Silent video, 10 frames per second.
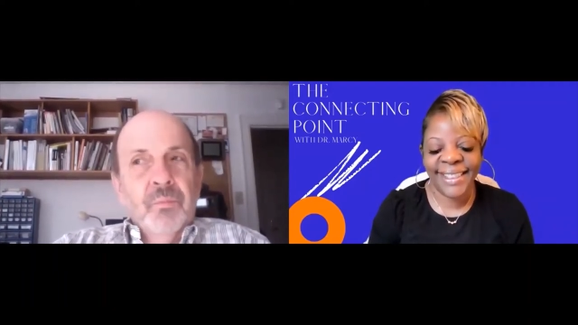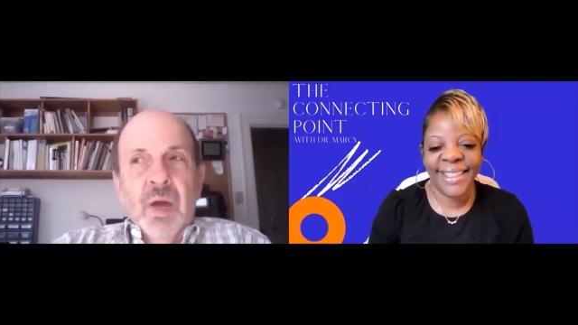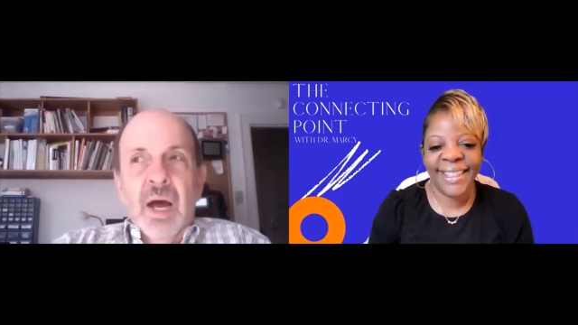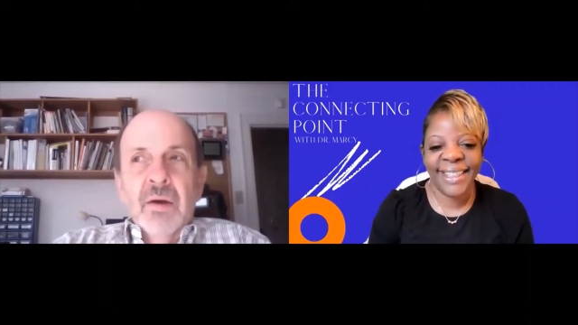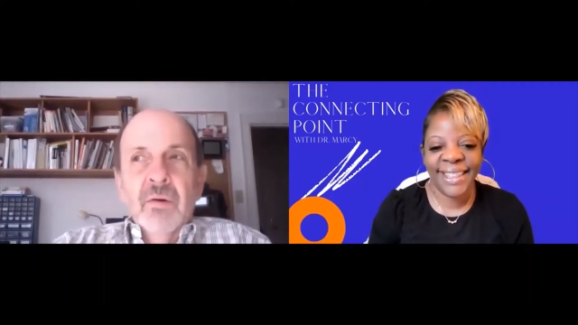
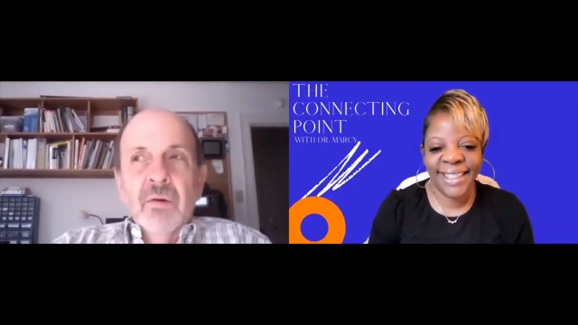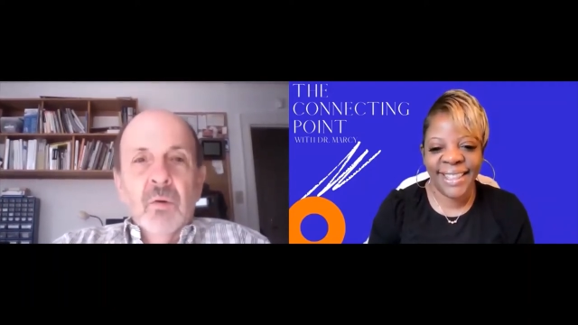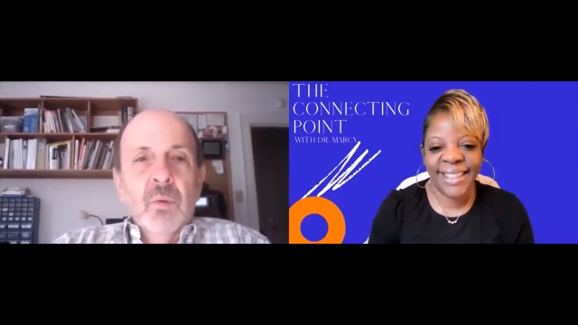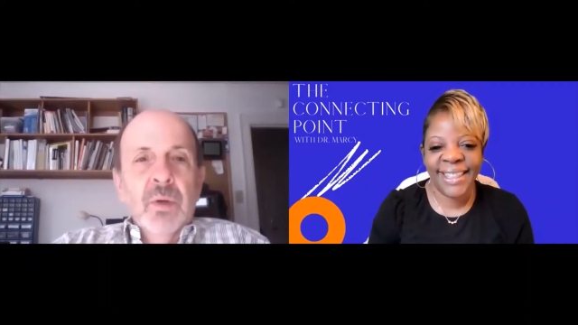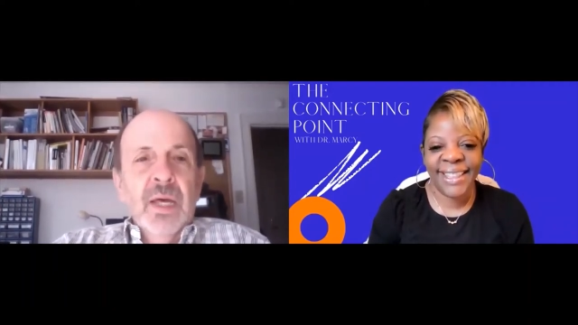Speaker 1: I don't know,
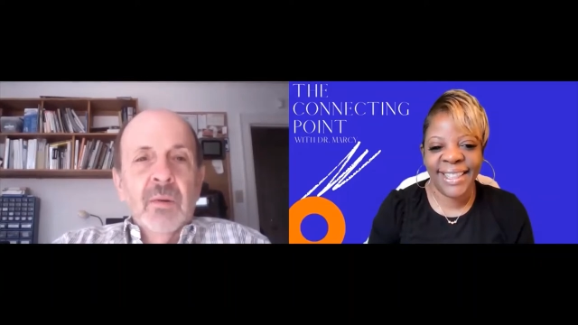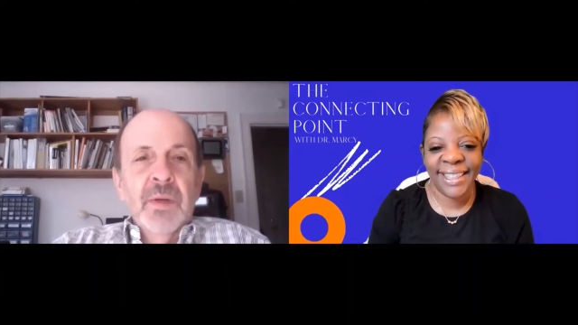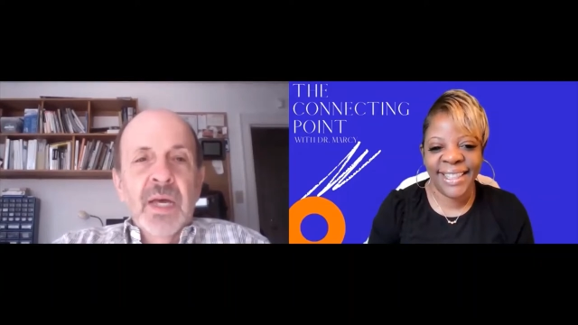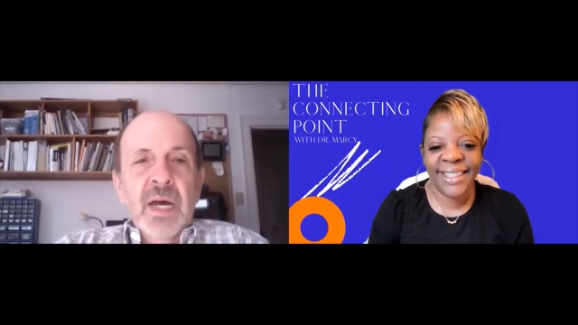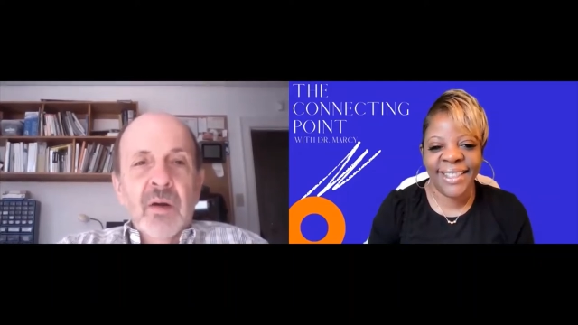we had a
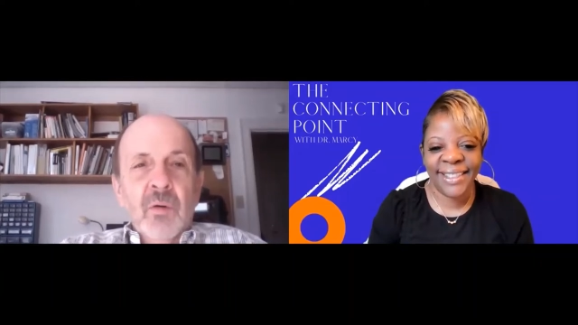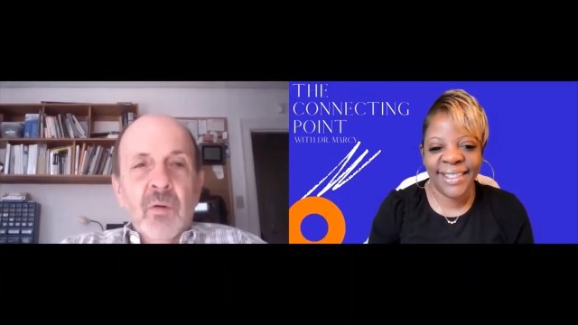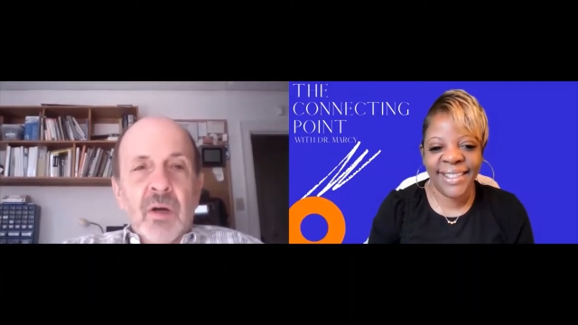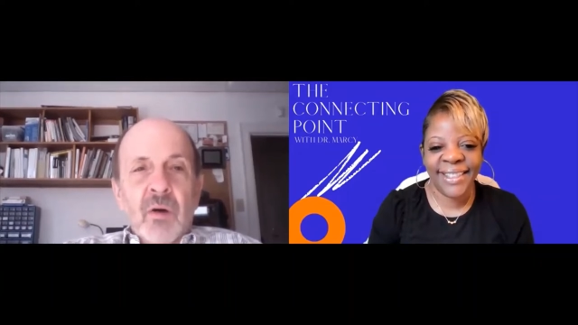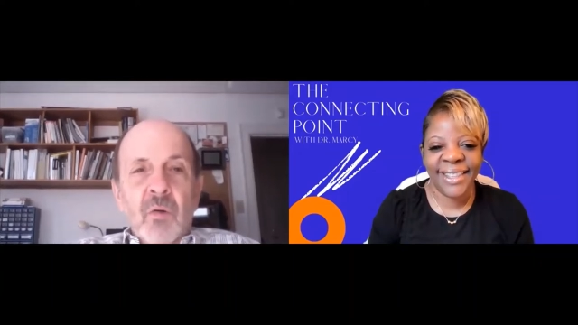piano at
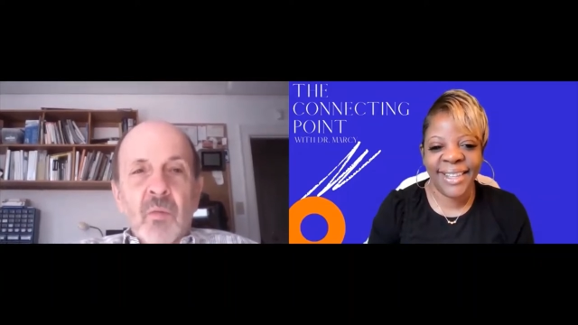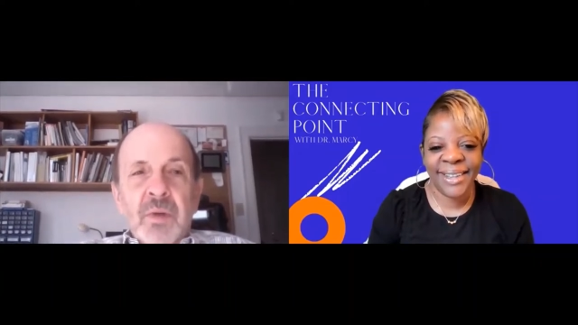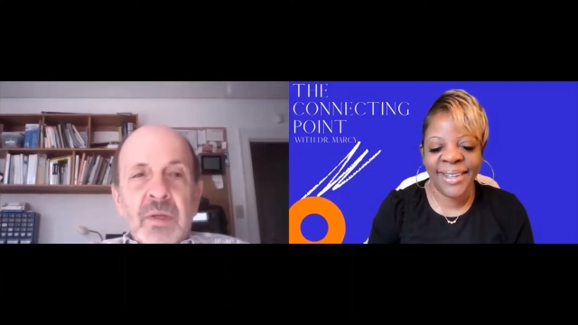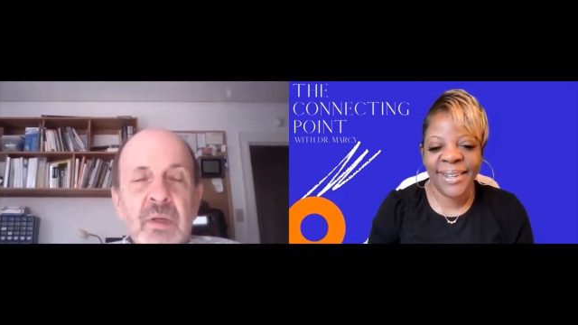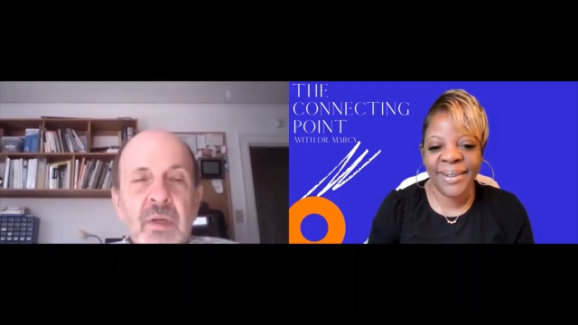home
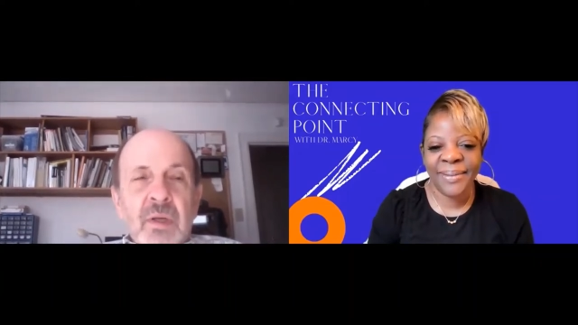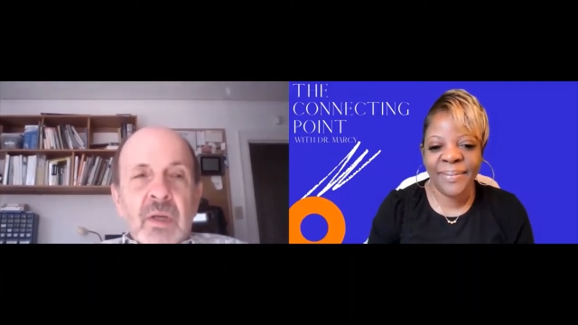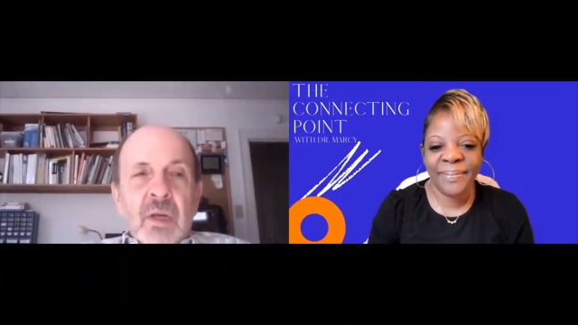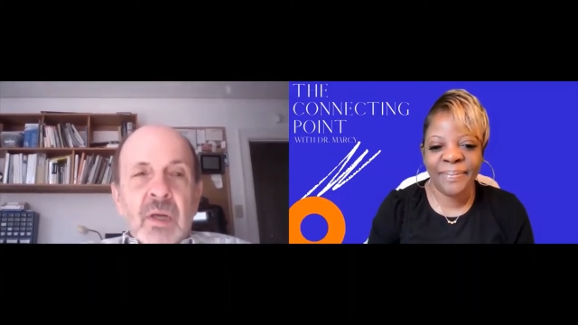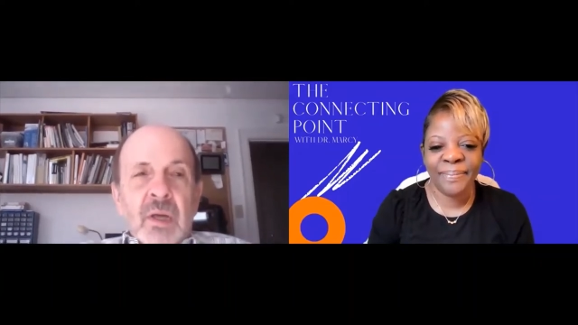and,
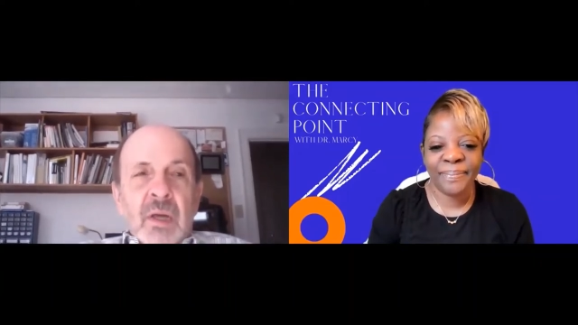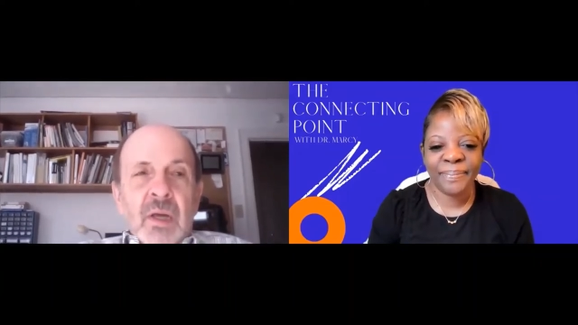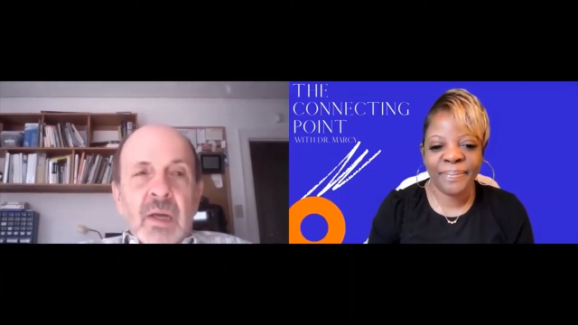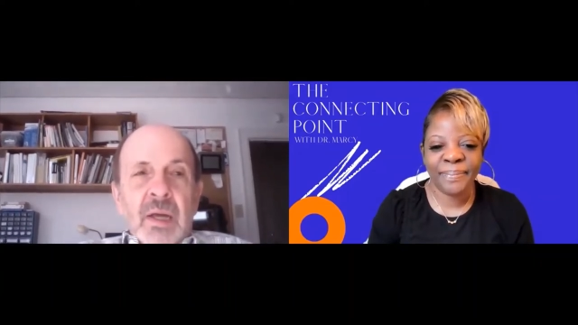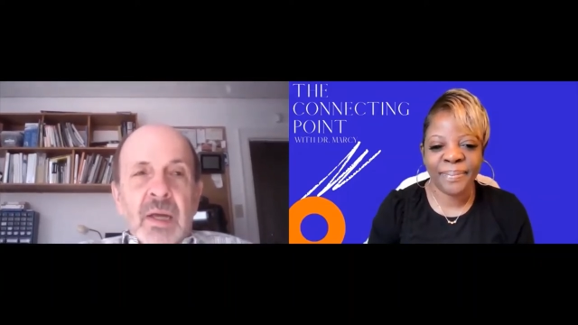
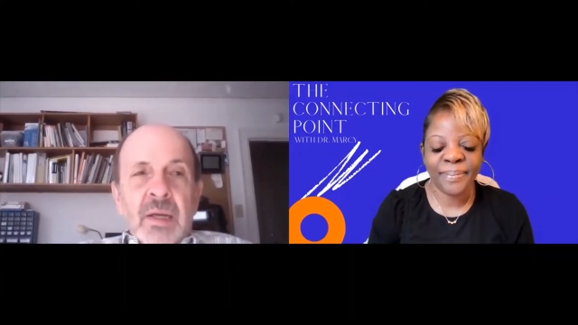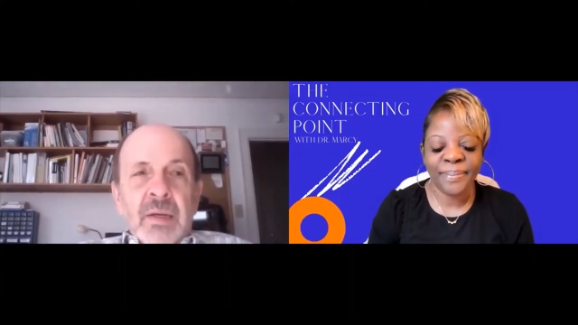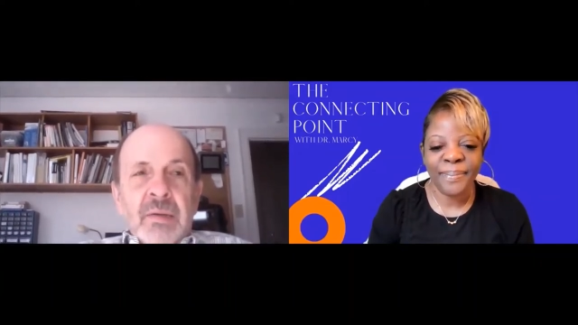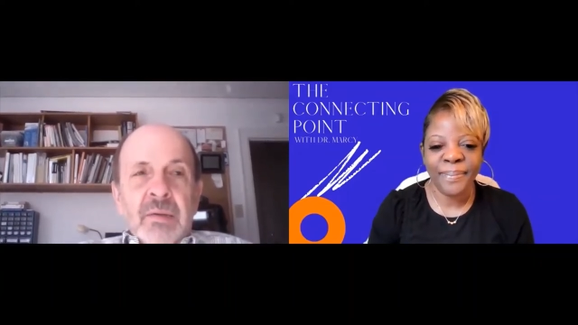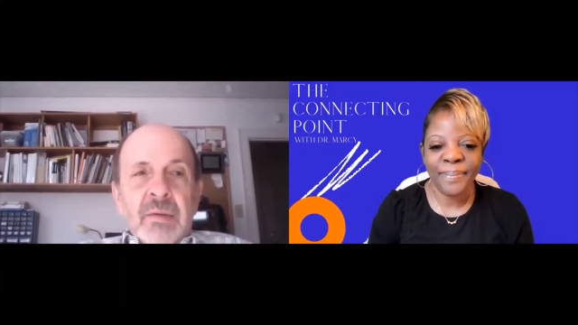and,